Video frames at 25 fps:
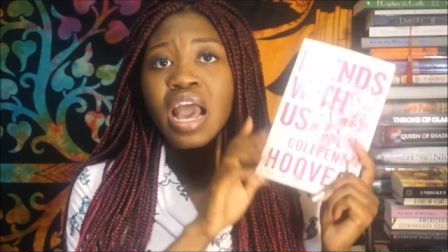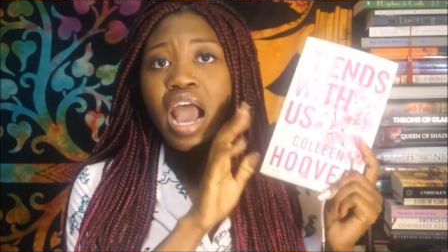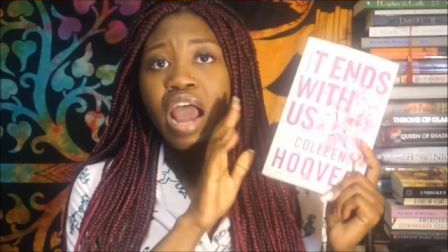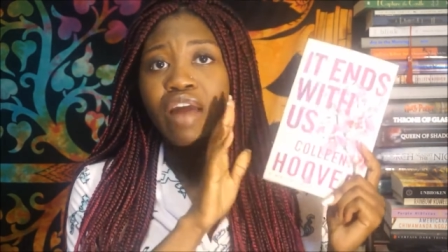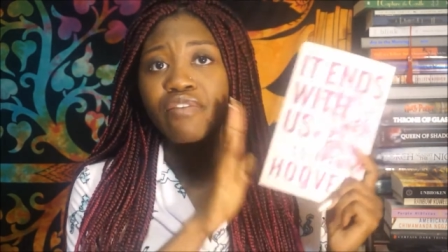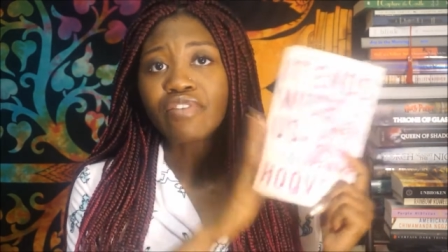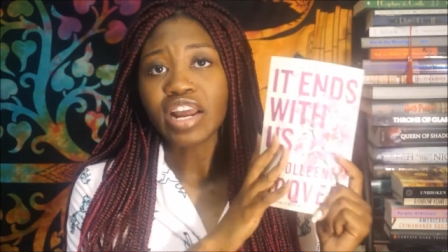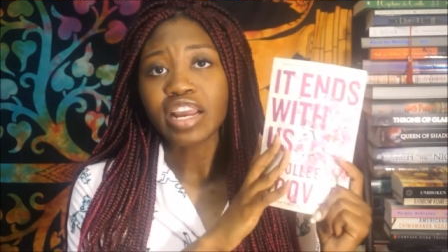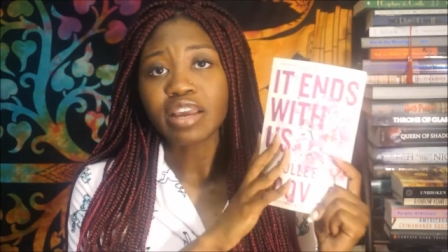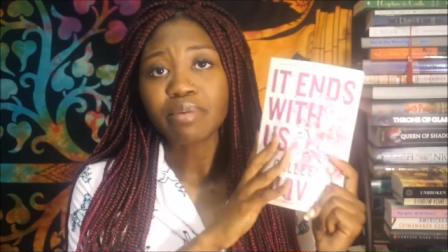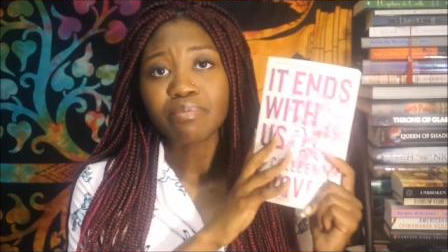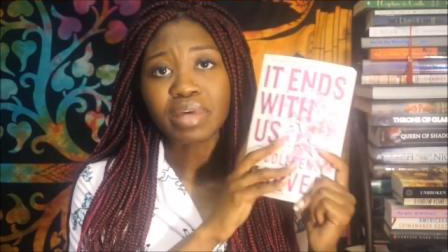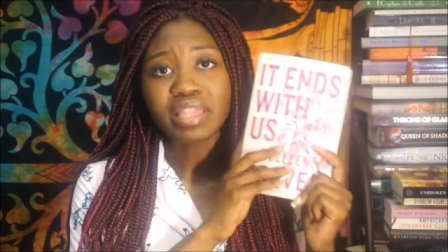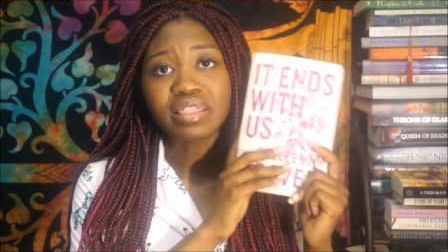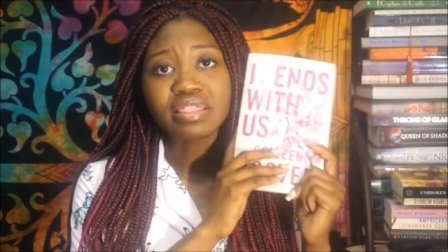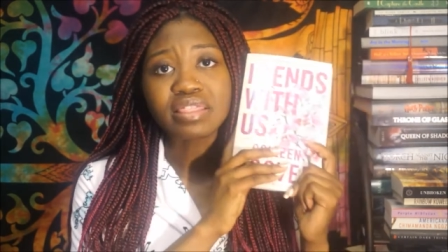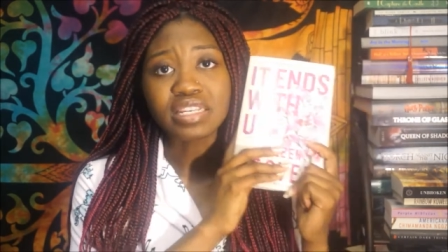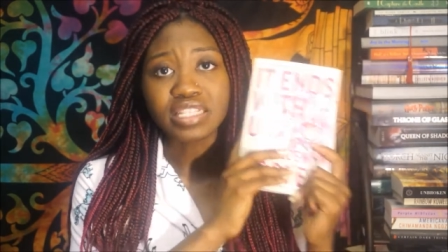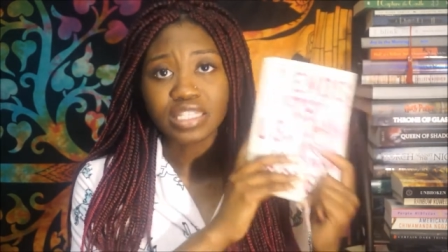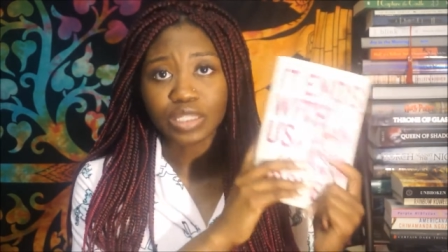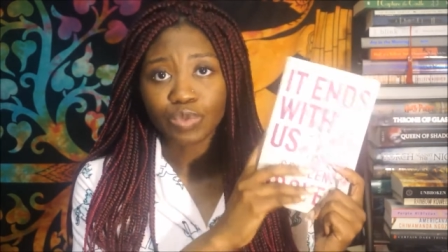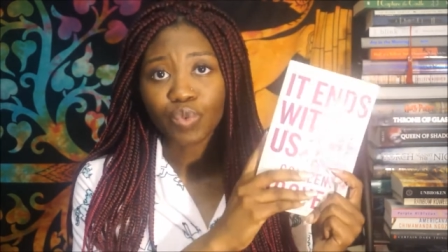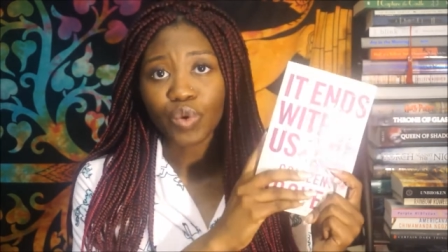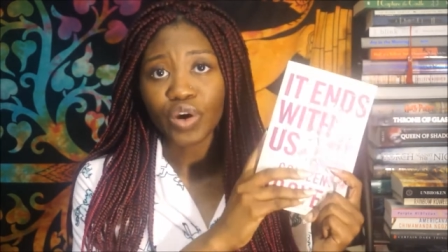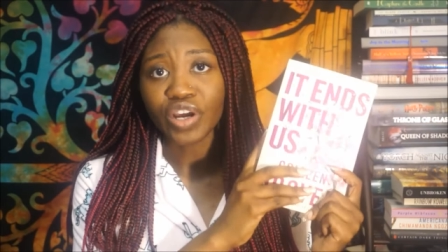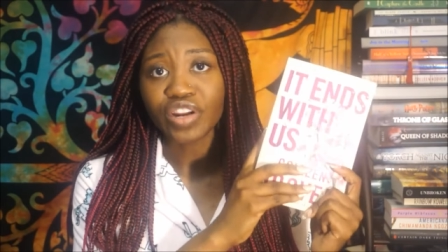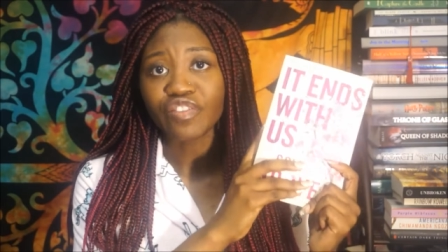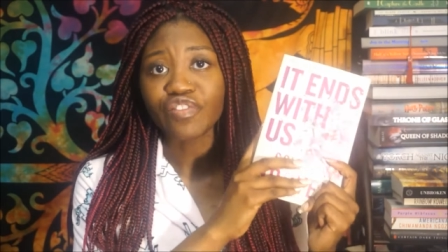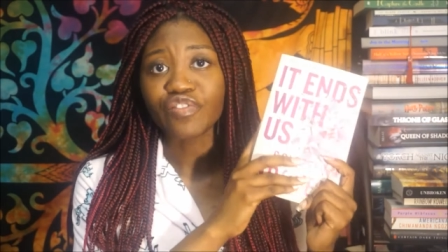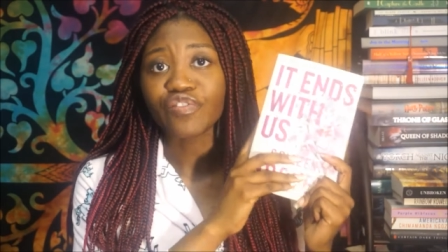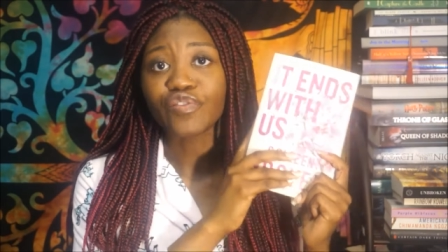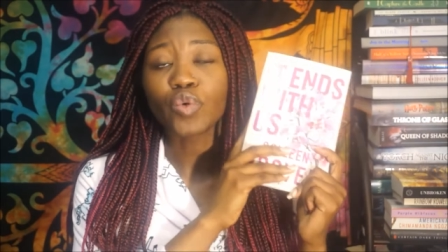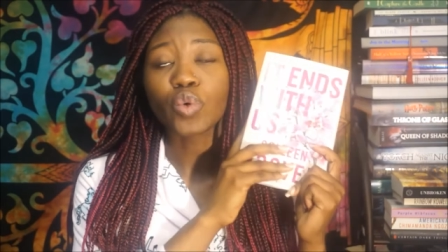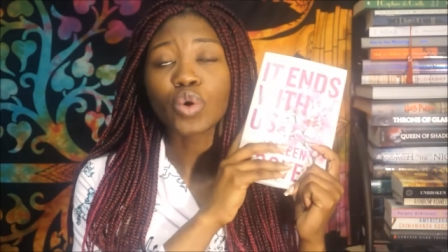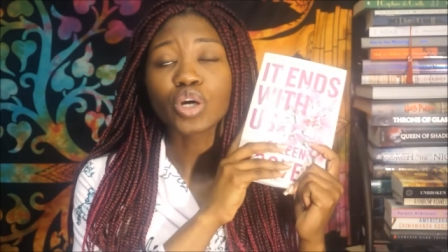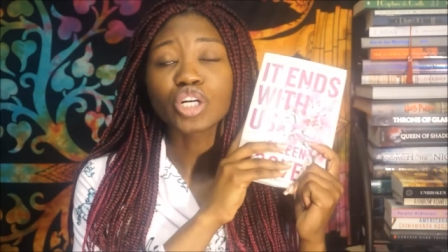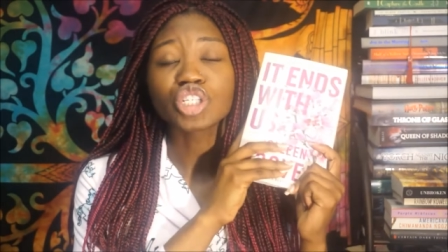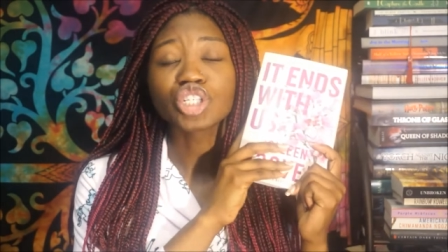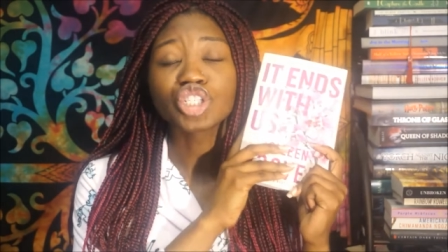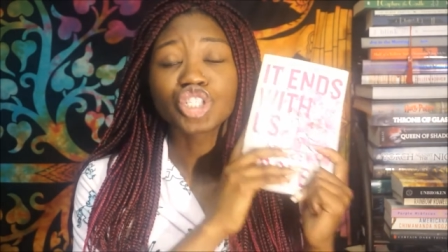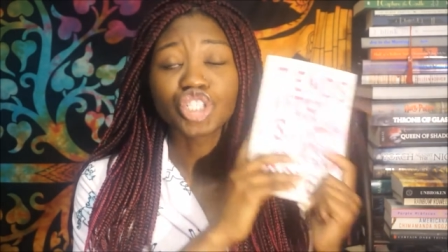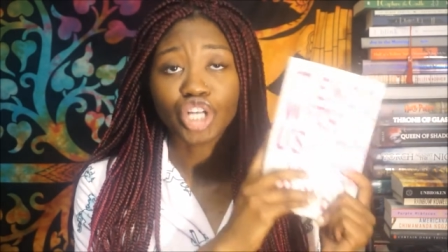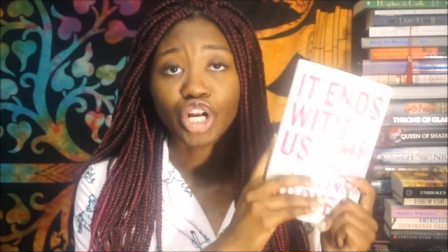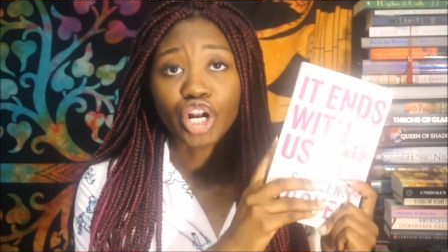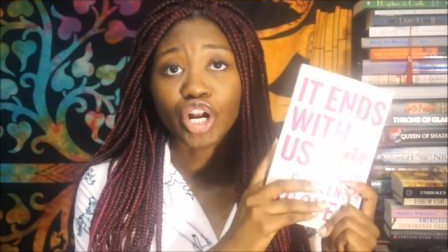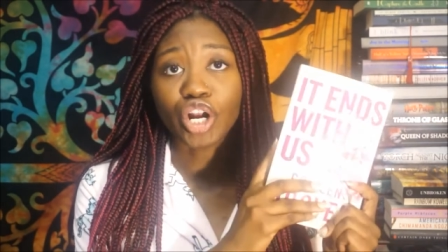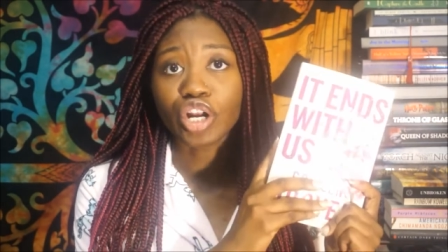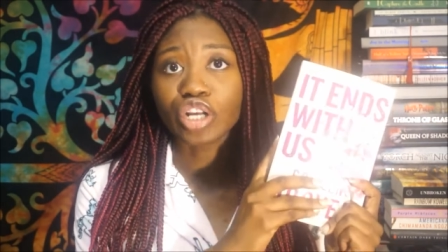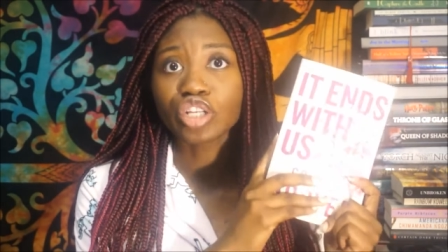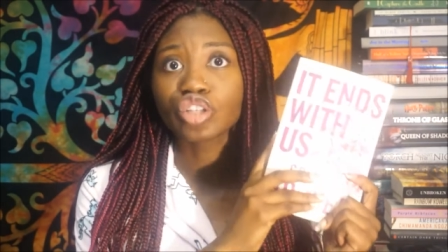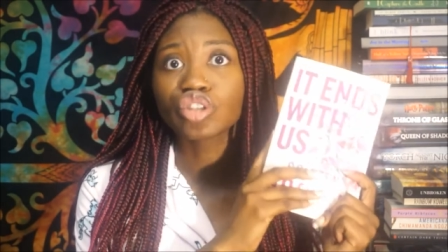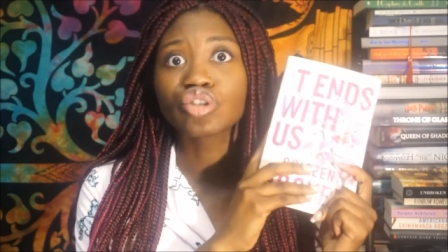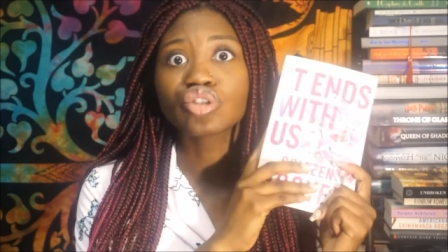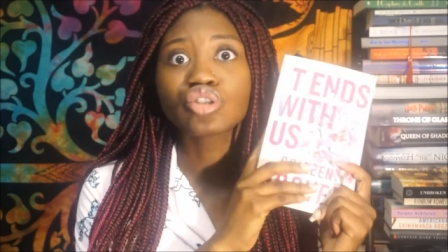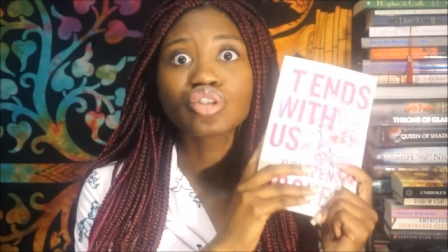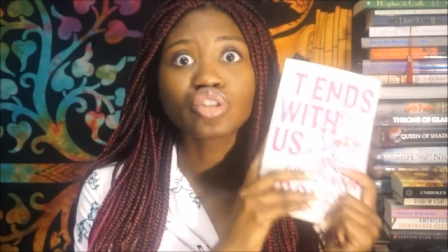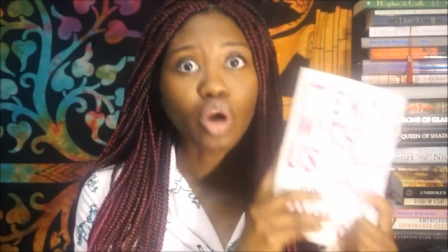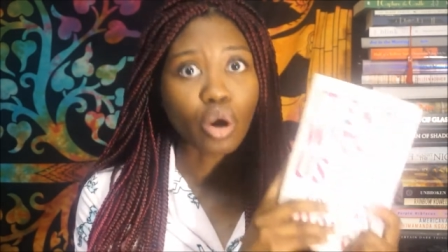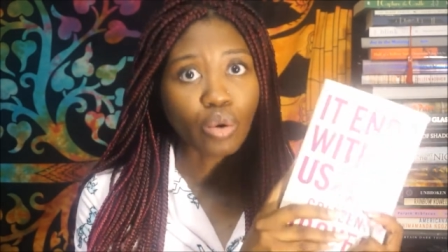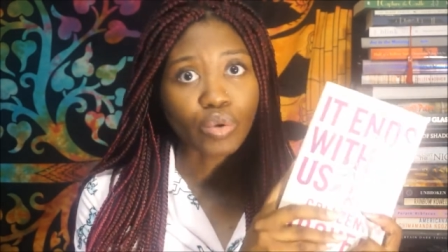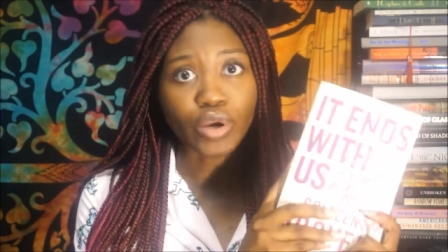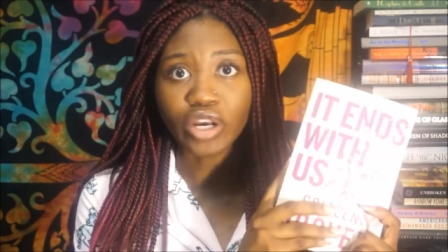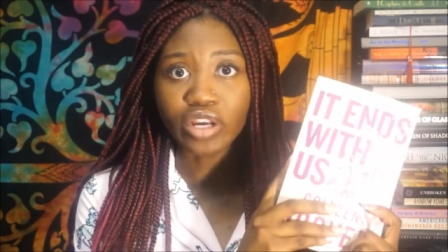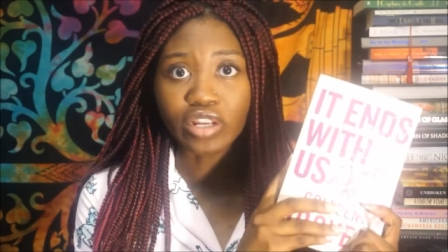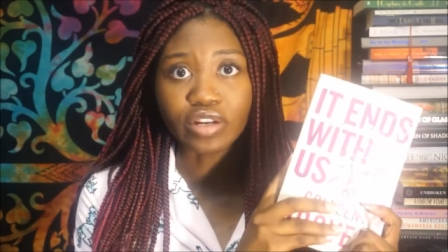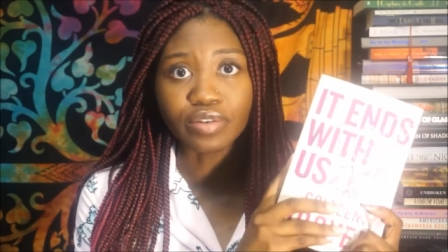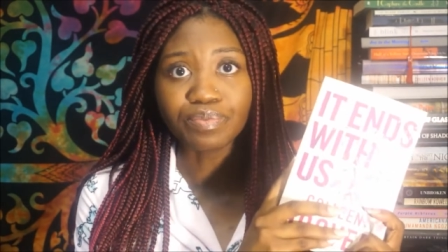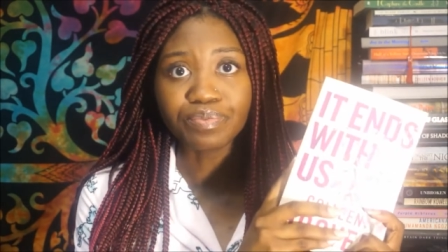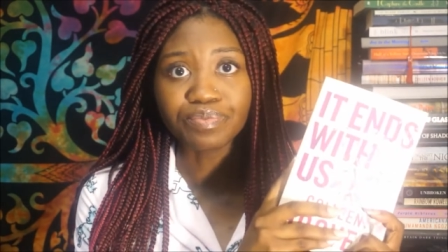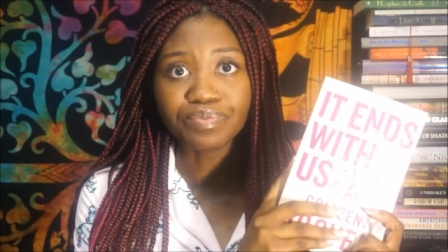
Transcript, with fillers: I recommend this one for sure. So good.